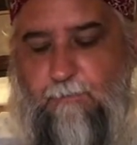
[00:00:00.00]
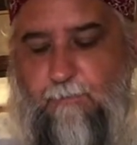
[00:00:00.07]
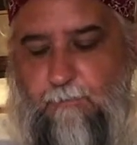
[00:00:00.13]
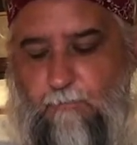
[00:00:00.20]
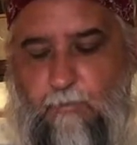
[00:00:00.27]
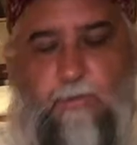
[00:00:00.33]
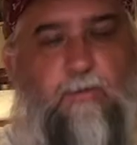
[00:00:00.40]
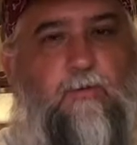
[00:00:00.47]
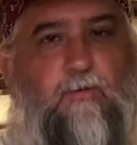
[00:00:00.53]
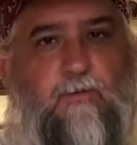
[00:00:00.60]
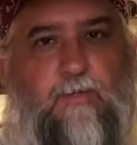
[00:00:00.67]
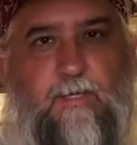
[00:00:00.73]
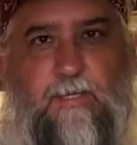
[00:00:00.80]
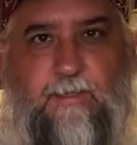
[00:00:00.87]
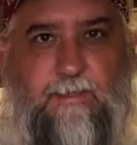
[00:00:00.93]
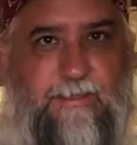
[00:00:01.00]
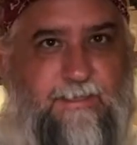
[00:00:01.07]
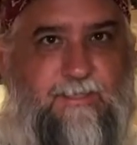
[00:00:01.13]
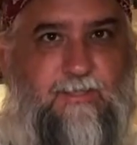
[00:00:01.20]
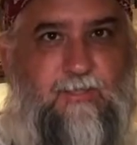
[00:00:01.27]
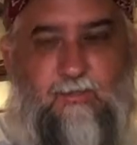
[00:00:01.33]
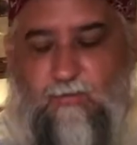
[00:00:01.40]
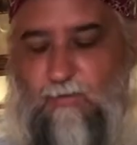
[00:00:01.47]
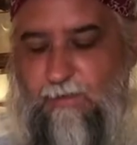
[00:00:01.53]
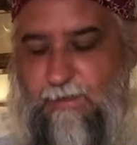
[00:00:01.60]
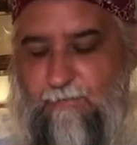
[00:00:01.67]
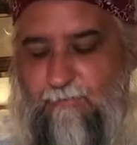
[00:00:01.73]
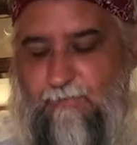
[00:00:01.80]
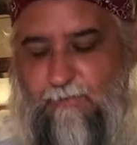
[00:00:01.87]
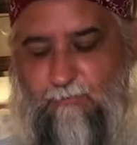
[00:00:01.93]
we do at least 2 on
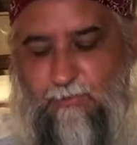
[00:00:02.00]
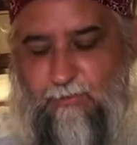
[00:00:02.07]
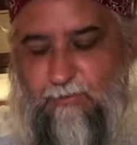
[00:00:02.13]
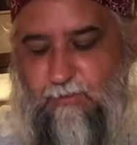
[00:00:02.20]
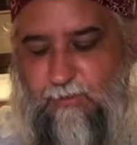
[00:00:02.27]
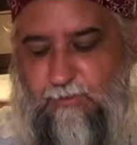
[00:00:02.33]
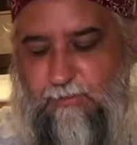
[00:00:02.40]
everything we cook.